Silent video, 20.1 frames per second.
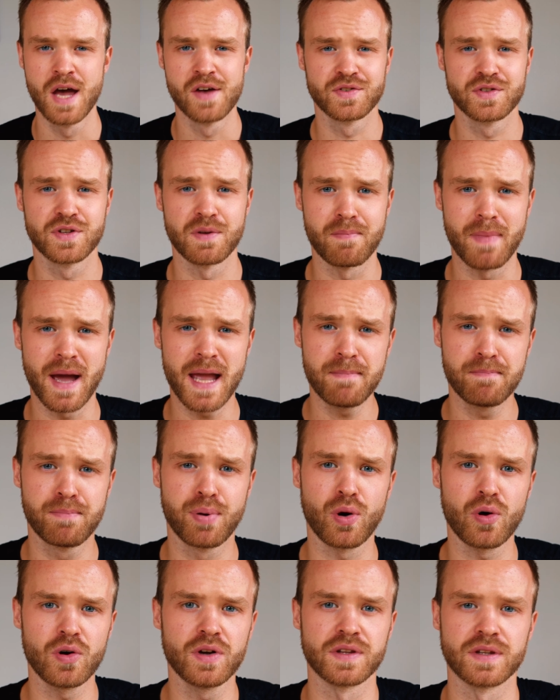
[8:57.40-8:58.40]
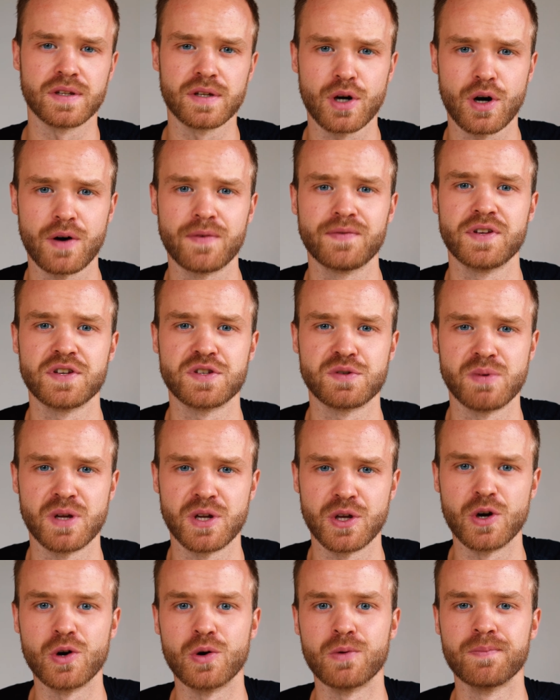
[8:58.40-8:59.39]
So the main point of this
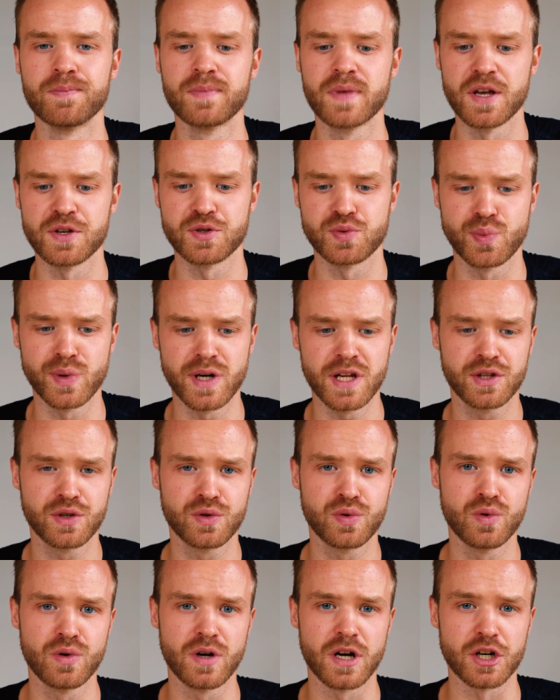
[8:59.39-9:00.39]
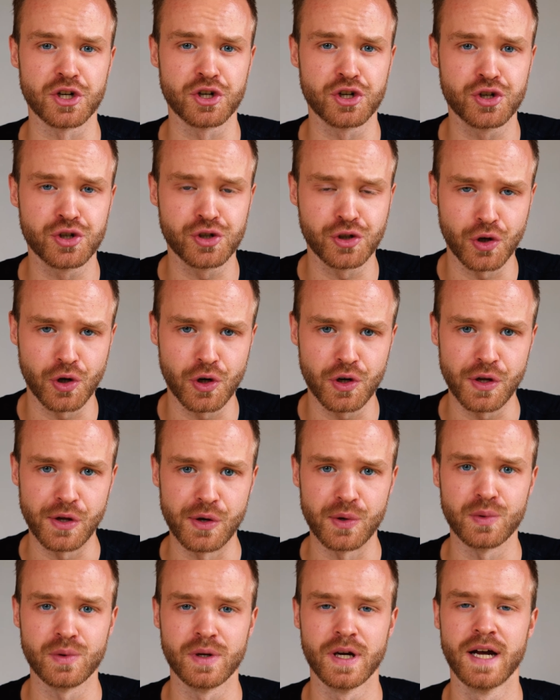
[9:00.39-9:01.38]
video is really to assure
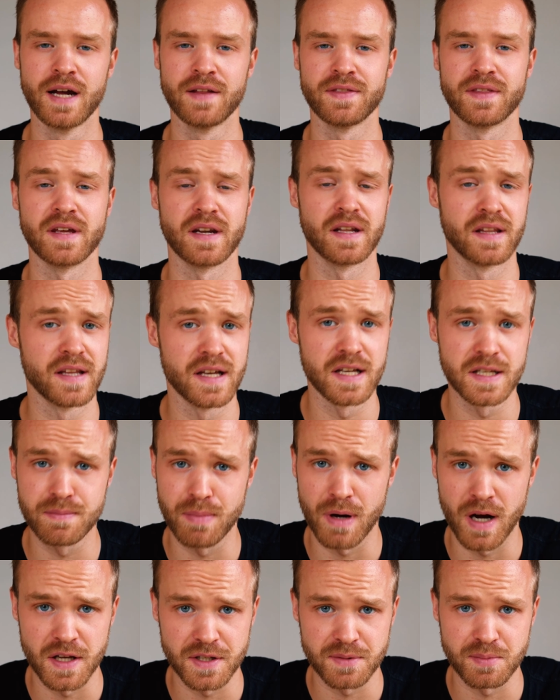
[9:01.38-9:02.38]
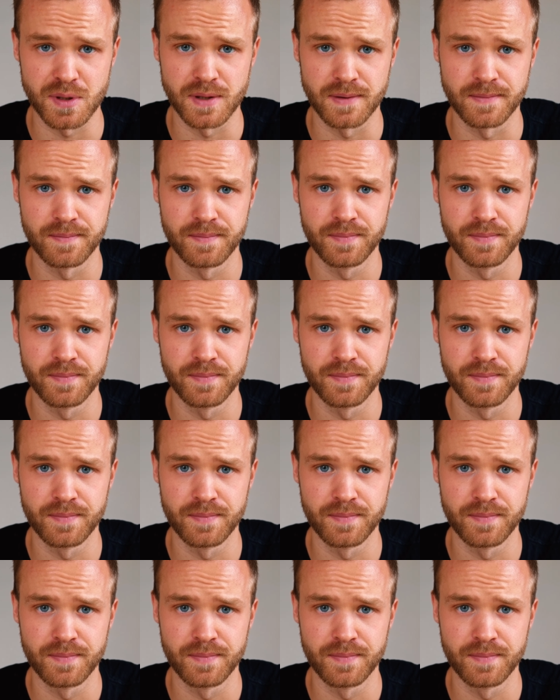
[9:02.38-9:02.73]
you that it is possible.